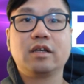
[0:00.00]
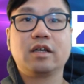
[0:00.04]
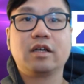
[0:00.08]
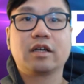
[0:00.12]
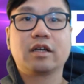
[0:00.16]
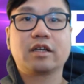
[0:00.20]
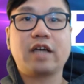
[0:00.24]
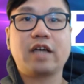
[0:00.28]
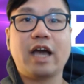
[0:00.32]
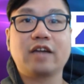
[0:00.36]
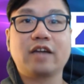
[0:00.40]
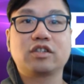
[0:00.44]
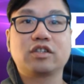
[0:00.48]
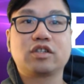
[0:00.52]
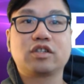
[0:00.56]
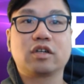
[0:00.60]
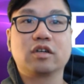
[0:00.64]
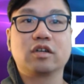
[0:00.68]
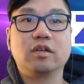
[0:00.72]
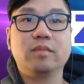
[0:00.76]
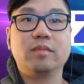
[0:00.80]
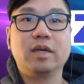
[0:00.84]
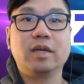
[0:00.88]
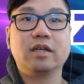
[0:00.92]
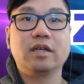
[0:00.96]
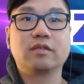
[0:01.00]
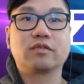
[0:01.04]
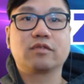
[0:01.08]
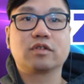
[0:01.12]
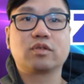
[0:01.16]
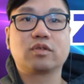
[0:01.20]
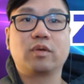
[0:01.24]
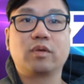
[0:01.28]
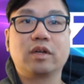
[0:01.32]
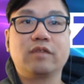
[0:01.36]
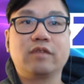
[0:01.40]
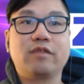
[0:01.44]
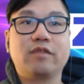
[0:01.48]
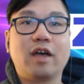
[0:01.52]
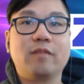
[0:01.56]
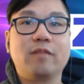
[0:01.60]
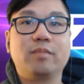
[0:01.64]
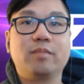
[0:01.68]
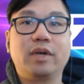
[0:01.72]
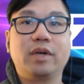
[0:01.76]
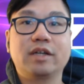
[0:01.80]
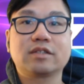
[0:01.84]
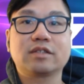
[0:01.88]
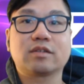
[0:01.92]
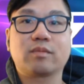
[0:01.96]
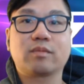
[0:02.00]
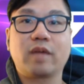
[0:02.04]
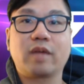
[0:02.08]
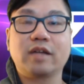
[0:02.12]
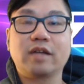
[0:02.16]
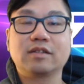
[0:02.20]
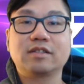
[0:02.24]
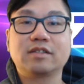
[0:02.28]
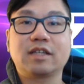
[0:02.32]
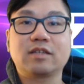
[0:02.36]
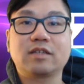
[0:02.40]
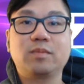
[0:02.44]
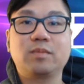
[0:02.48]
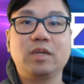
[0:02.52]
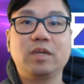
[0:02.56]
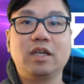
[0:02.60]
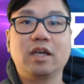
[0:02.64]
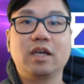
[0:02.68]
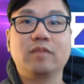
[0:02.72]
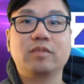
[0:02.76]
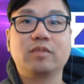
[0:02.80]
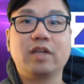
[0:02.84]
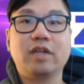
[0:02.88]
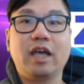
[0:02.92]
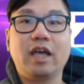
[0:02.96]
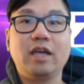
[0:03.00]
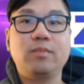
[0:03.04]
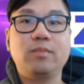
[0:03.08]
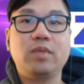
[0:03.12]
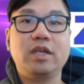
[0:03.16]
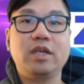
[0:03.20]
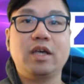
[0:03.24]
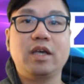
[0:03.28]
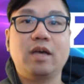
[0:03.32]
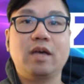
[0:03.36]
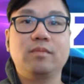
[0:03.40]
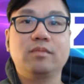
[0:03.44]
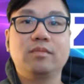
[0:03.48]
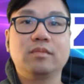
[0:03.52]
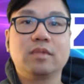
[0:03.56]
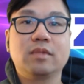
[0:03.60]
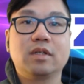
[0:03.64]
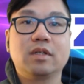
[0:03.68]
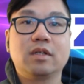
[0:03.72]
Cash tournament for $25 around 6 p.m. to 8 p.m.